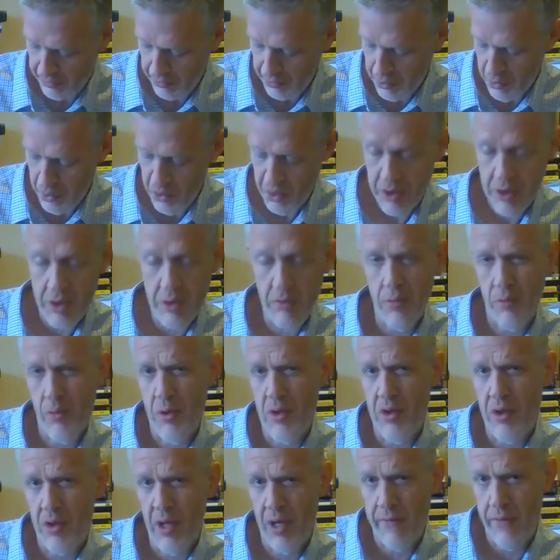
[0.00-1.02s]
Illusion,
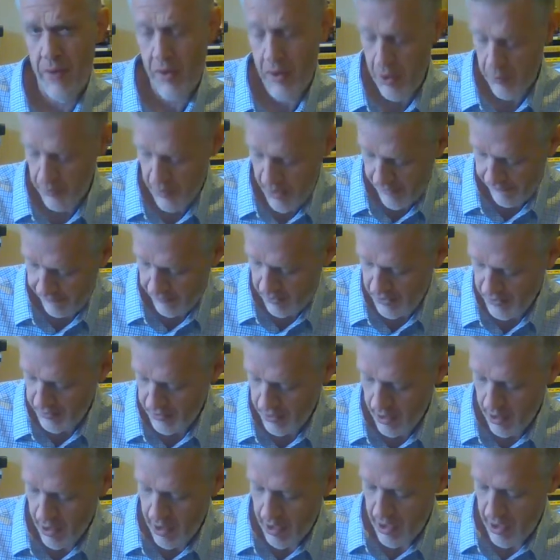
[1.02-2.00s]
which I've already referenced,